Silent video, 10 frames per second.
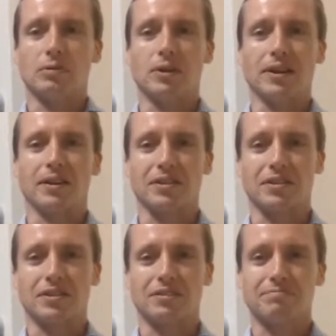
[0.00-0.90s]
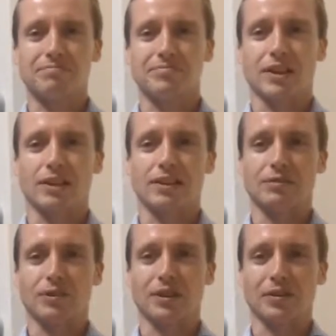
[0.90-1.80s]
why not? Only
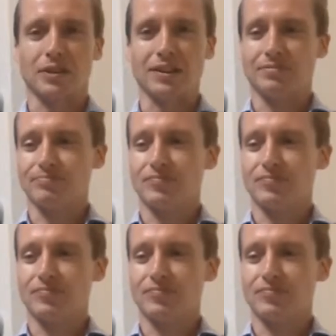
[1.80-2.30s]
live once, right?